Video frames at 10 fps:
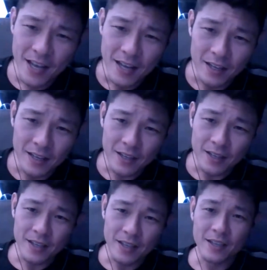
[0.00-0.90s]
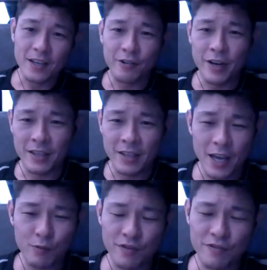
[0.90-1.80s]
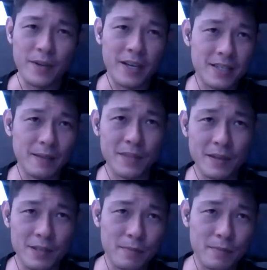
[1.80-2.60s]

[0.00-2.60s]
a great time with sometimes